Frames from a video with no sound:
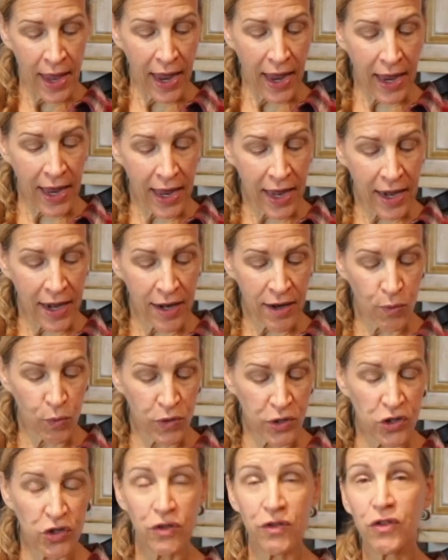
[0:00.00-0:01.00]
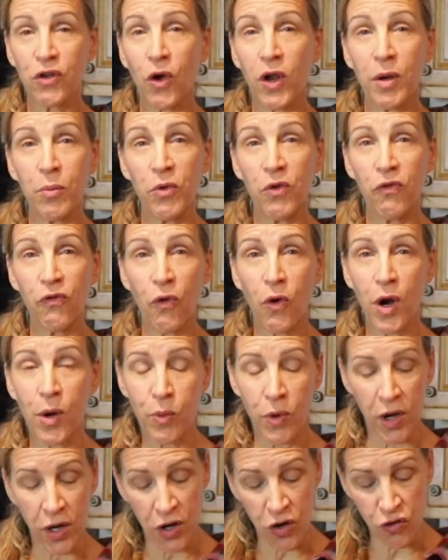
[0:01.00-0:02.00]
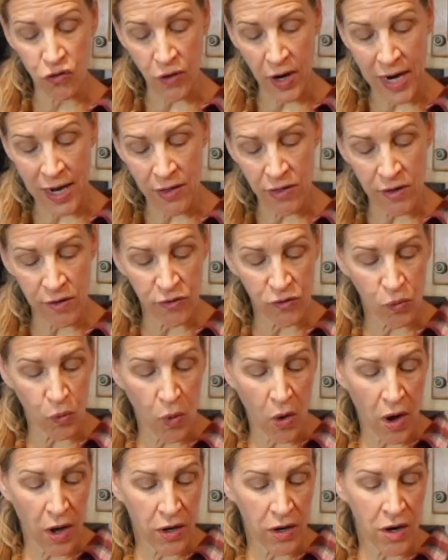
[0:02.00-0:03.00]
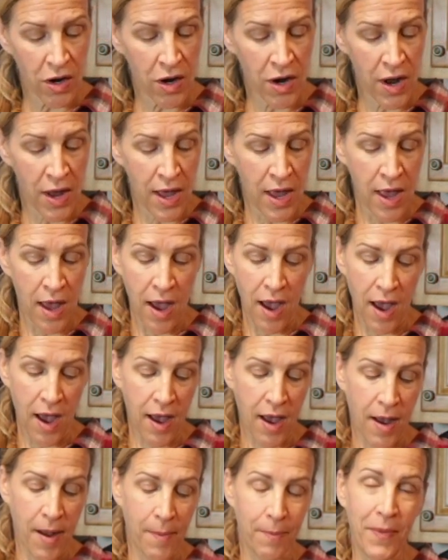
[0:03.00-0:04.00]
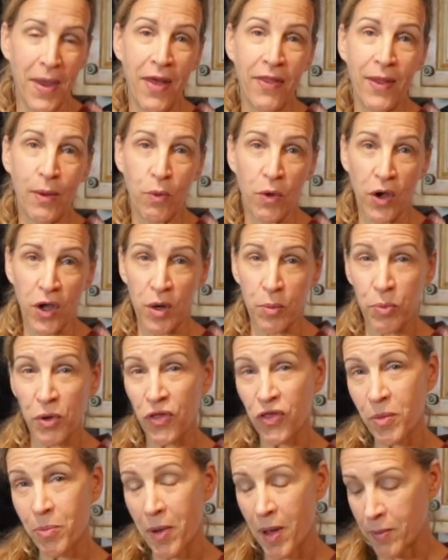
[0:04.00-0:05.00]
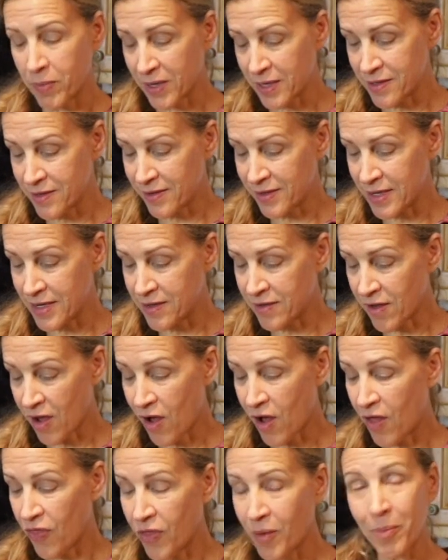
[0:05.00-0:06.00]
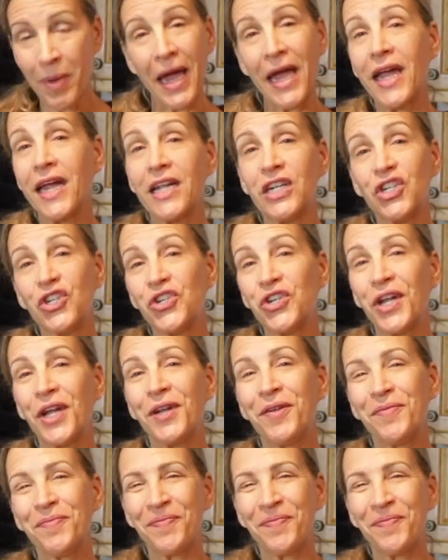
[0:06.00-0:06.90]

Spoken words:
And we're just going to move forward. We're going to drain this water, and then we're going to put the pumpkin seeds on the baking sheet.